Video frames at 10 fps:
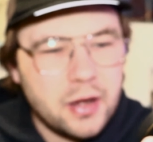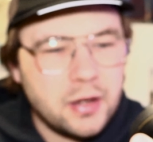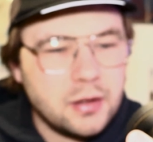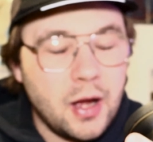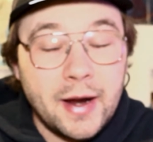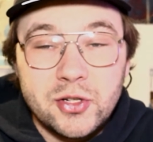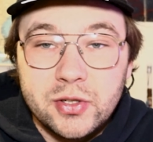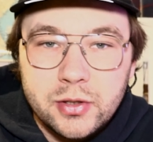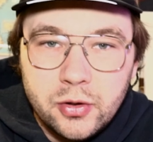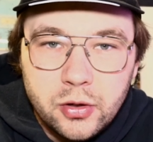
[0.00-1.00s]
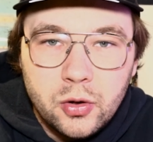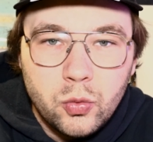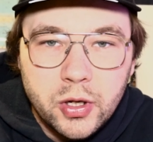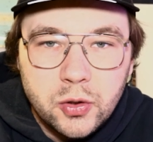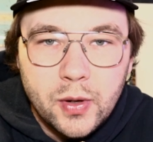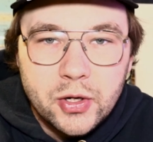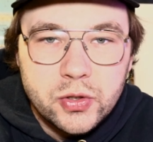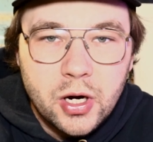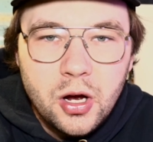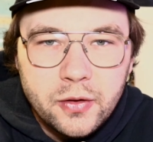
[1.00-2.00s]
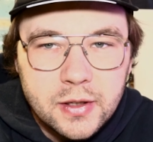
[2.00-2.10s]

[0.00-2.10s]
I actually don't know what you actually call